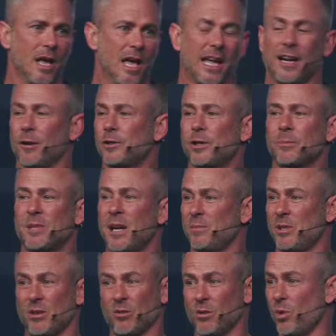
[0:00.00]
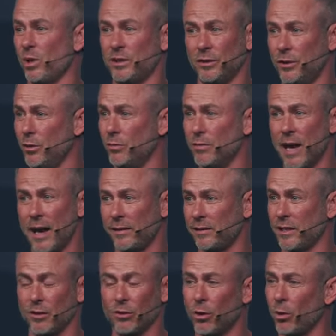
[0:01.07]
And I know sometimes you don't know what to do next.
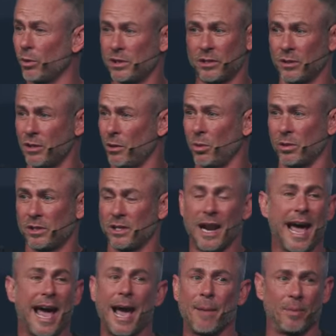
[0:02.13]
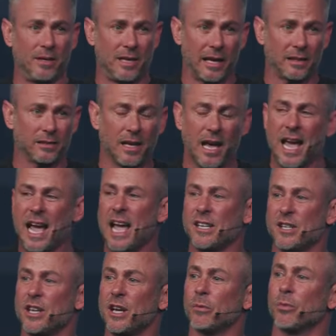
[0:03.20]
And you don't know what's going to happen next. And
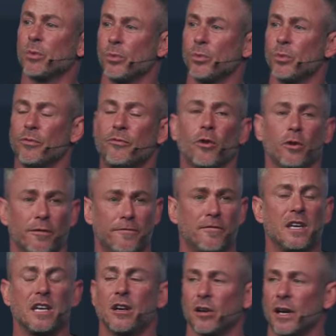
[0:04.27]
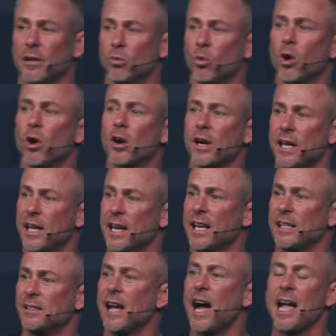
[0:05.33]
you get full of fear and worry and
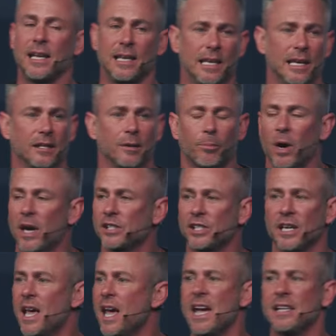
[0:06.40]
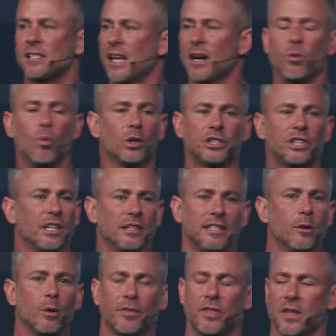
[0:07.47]
anxiety and depression. He says, I don't want you to
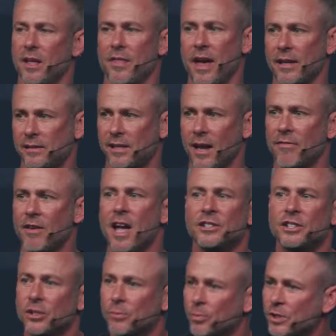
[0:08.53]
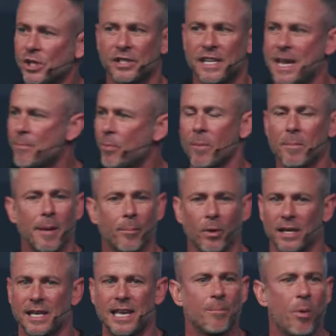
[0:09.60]
deal with any of that stuff. Just keep
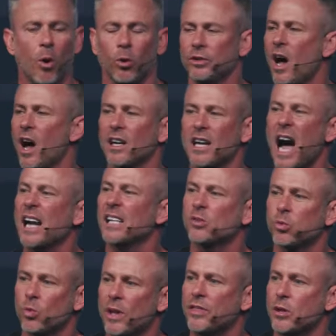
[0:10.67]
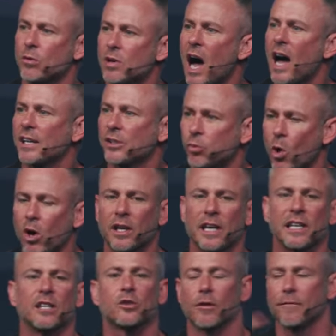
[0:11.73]
remembering, keep holding on. God is with you. God is working.
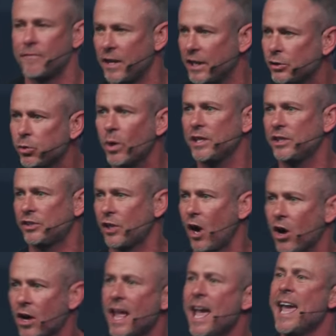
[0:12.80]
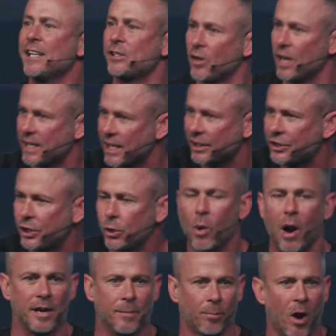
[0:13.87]
He's going to finish what he started. He's going to get you
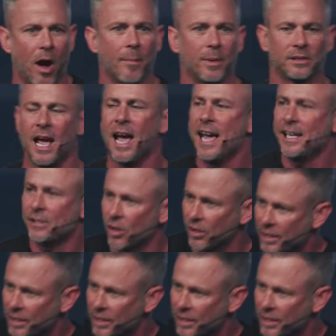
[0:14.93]
where he promised. He